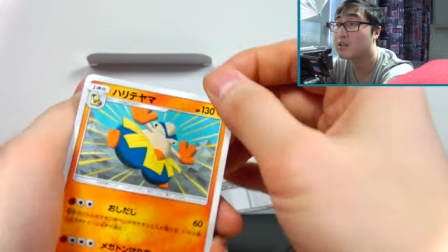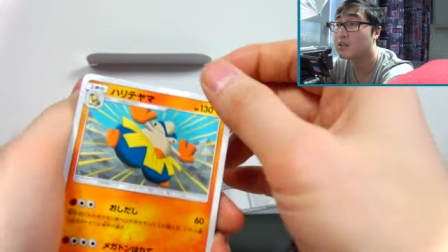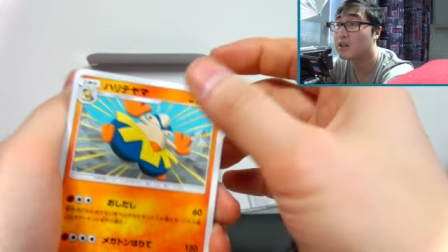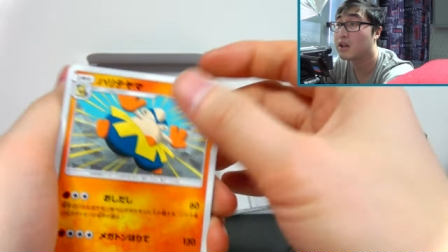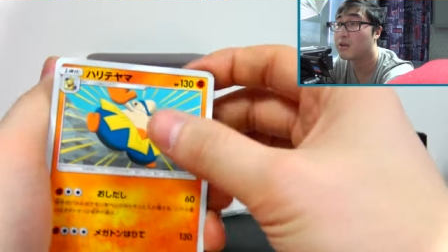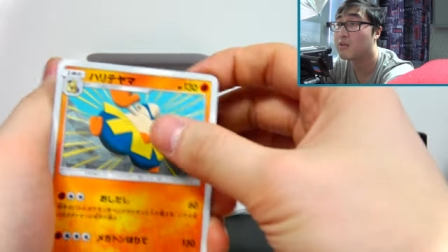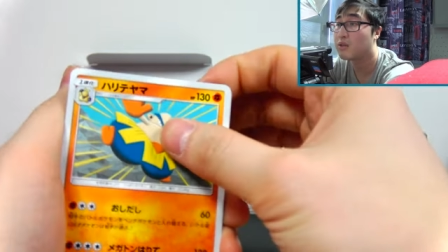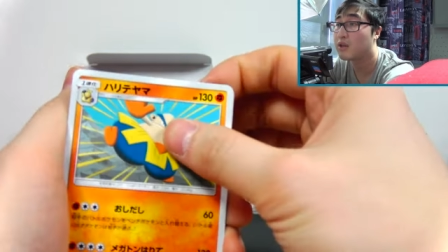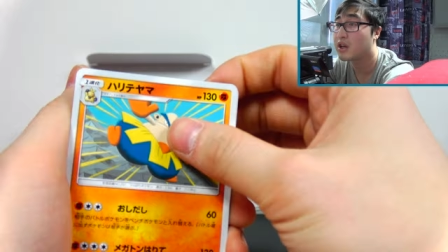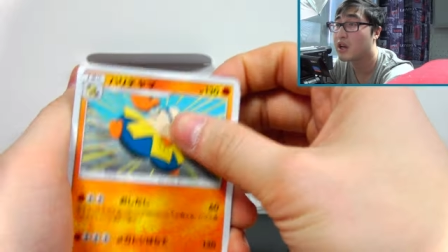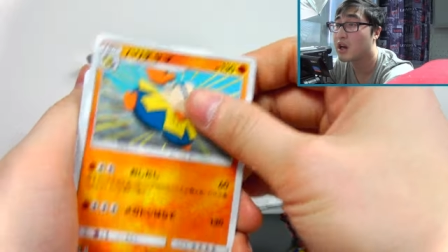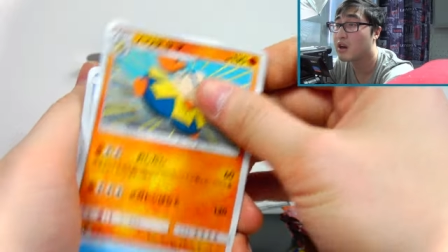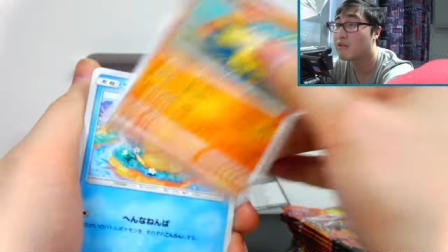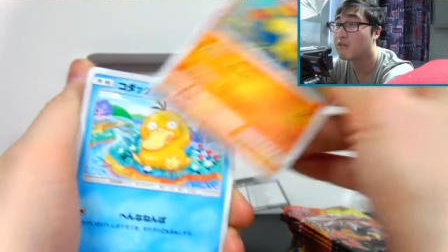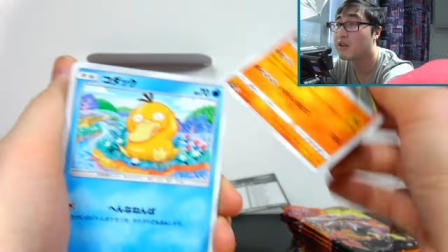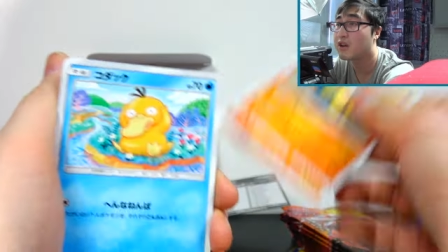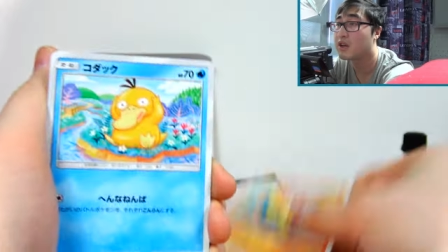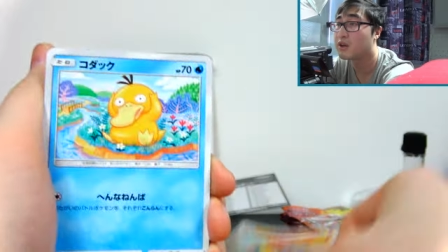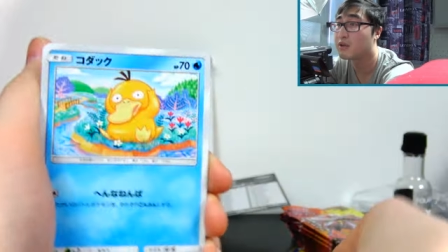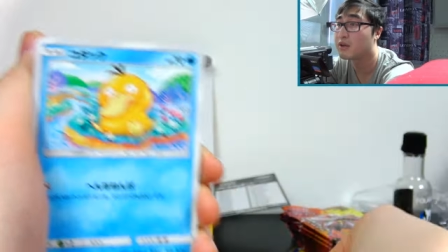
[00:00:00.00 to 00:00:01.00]
and now we
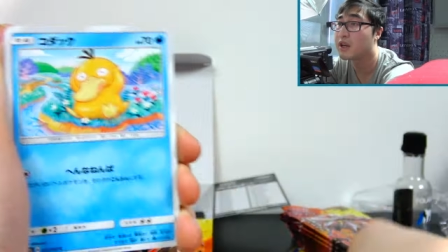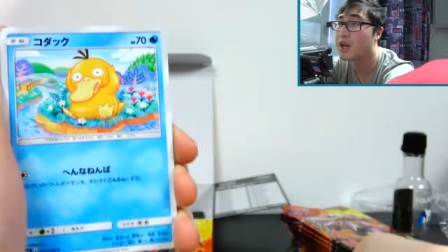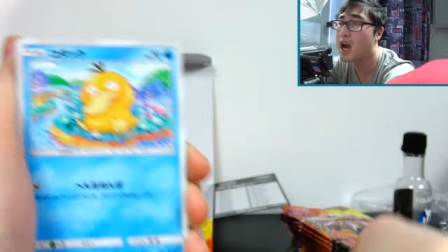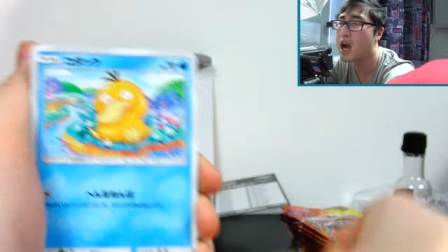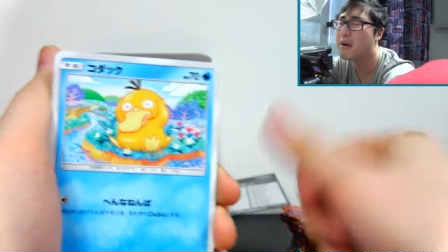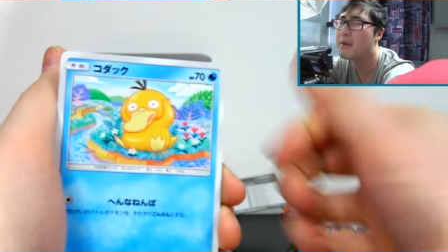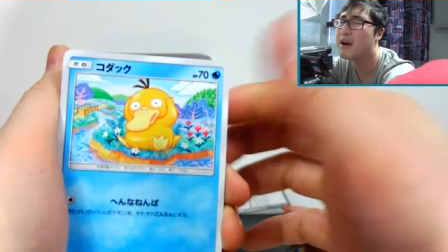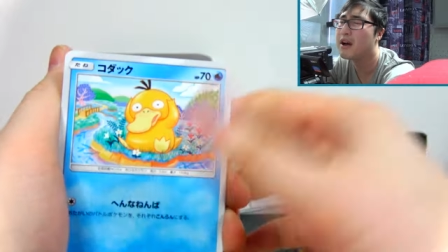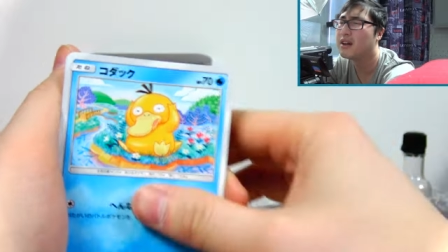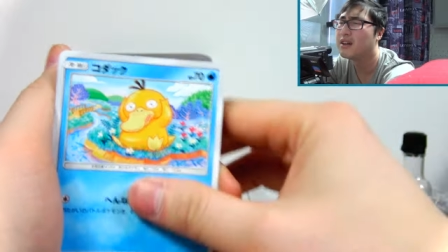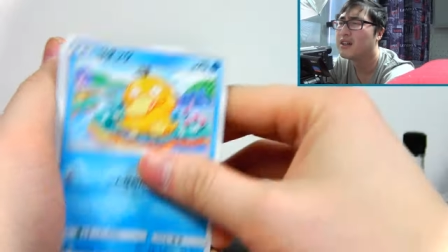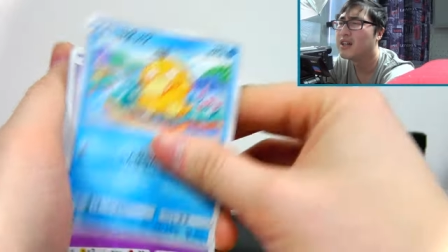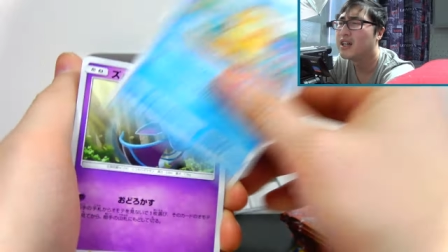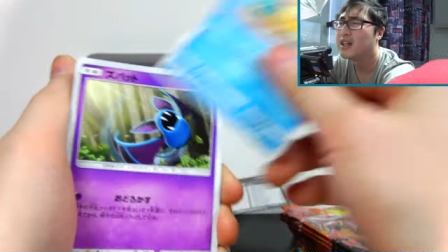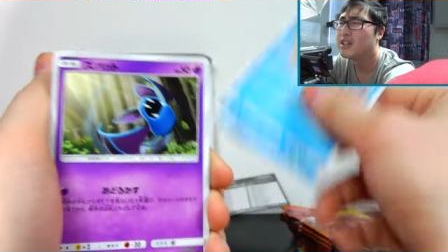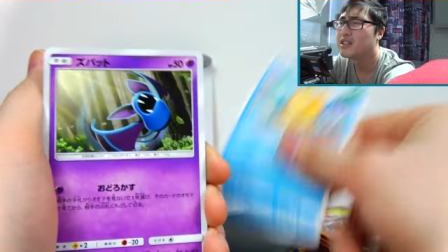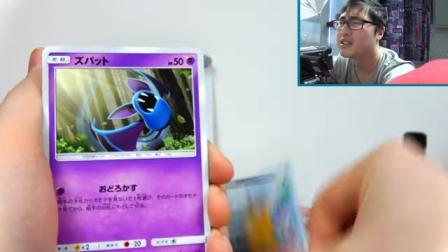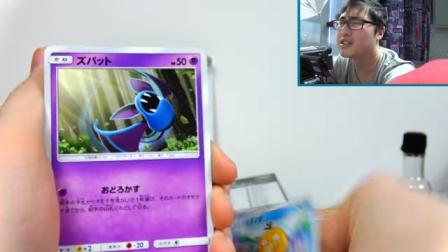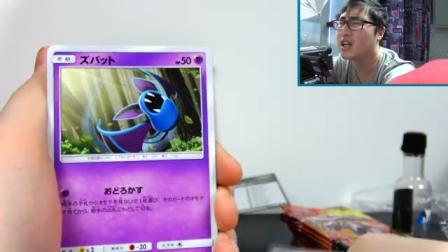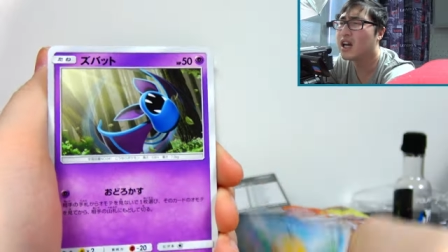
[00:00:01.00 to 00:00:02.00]
have Hirayama,
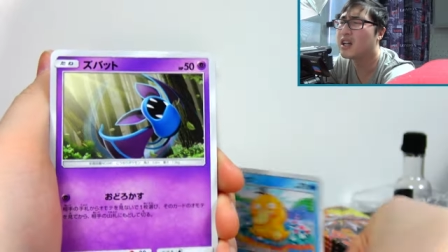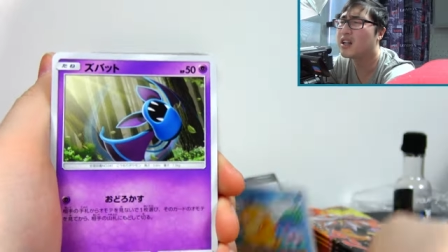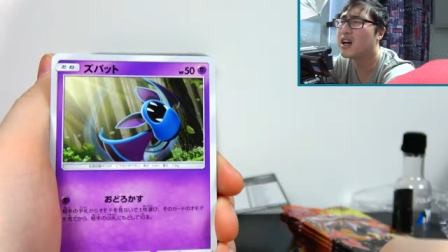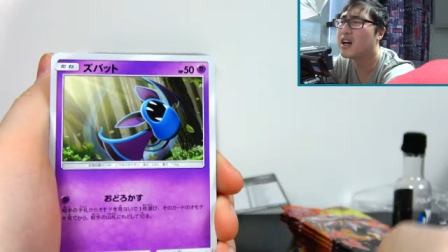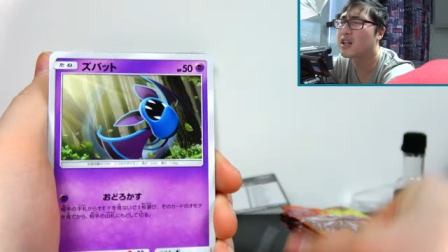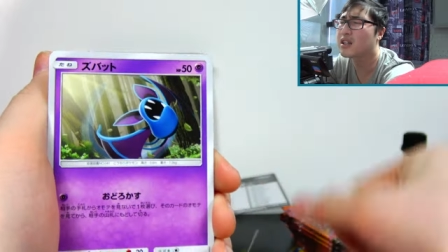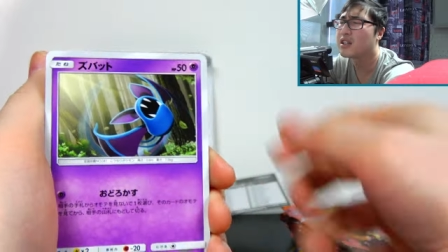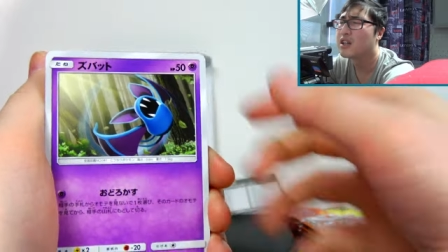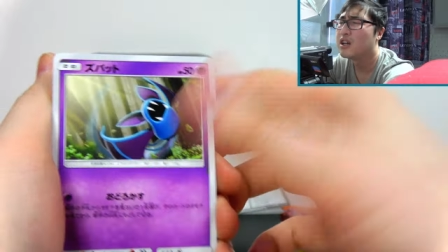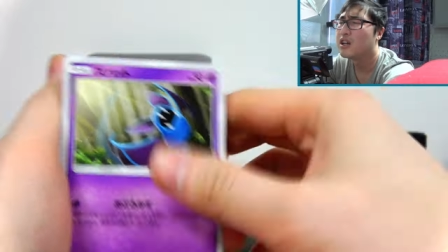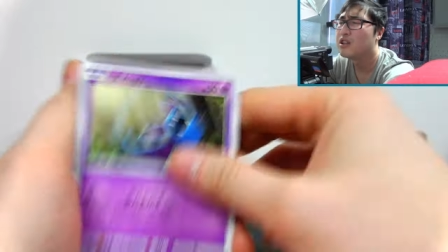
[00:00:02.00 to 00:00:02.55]
Psyduck,